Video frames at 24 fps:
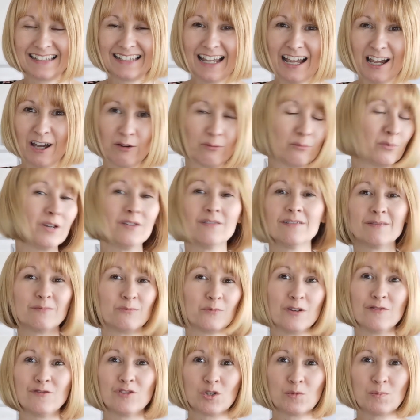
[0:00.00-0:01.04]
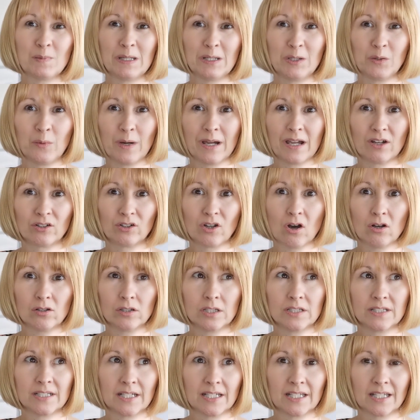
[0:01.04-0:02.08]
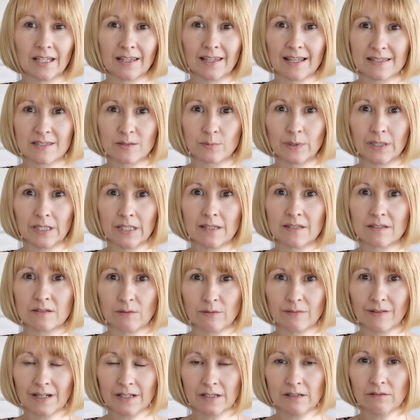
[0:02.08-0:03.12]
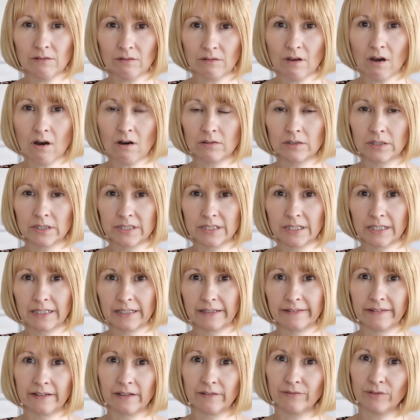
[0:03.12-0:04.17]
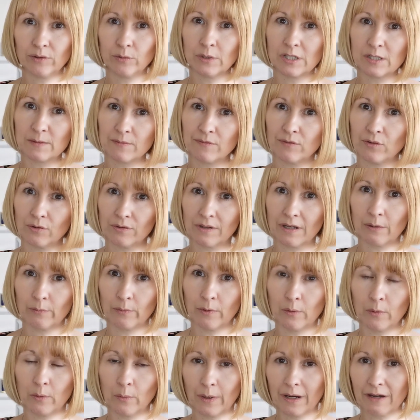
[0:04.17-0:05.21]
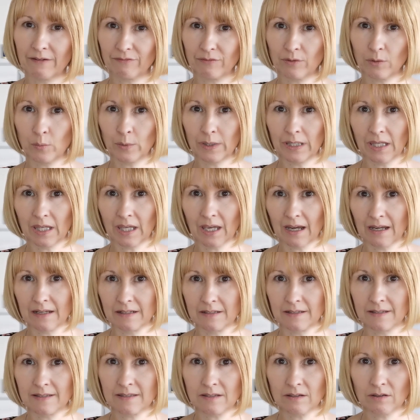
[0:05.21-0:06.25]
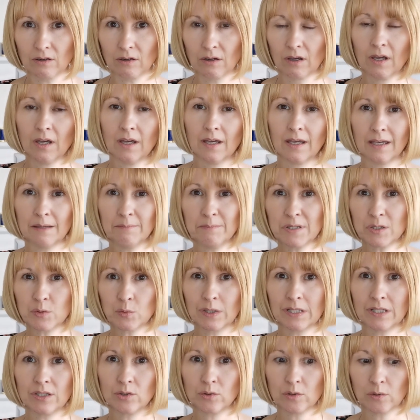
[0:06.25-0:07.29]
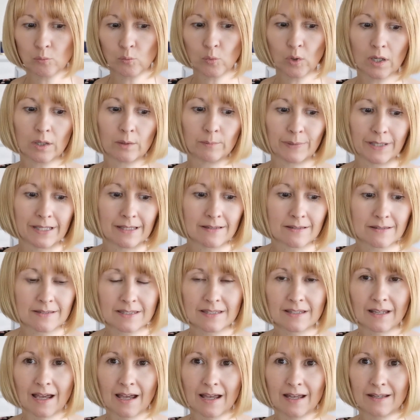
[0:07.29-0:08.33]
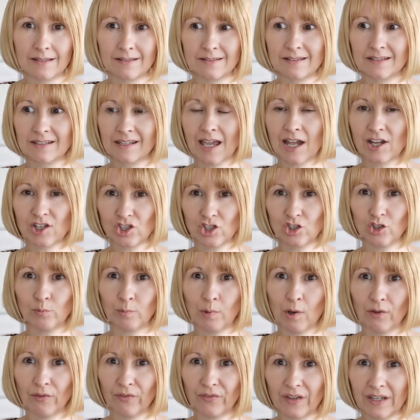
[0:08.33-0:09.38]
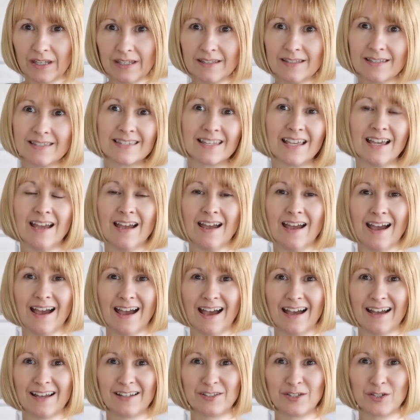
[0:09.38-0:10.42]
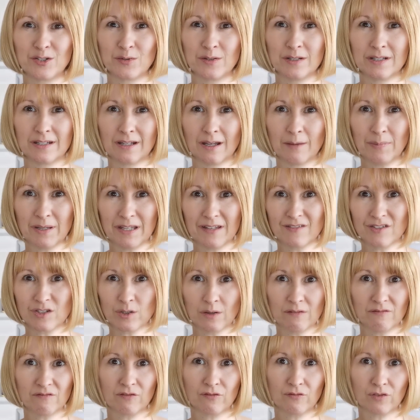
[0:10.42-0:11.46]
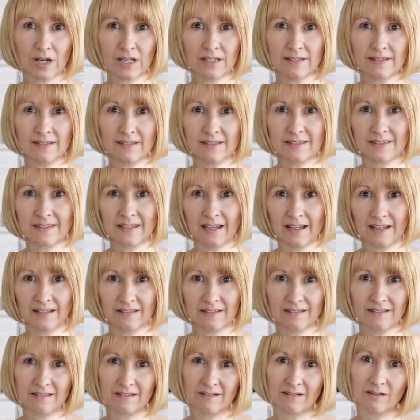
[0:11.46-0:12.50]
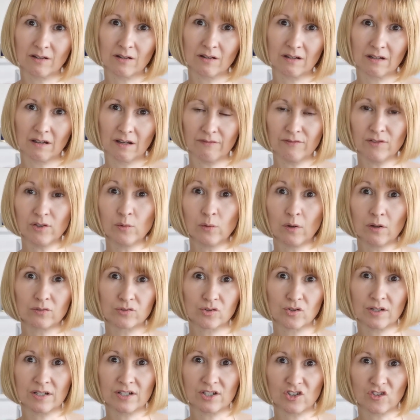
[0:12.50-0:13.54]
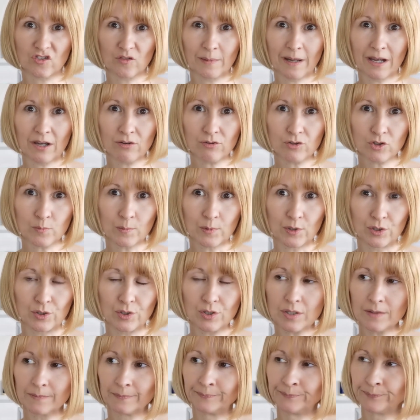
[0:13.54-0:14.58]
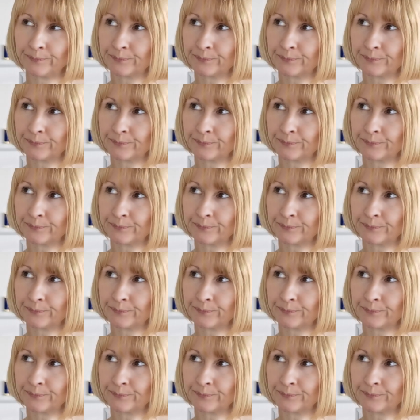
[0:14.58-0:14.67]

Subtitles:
Now we've just been away on holiday last week, so we've had another holiday, and then a few weeks before that we were away for a weekend. So in between doing work bits and catching up on things and doing a bit of sewing for friends and a few alterations for my husband,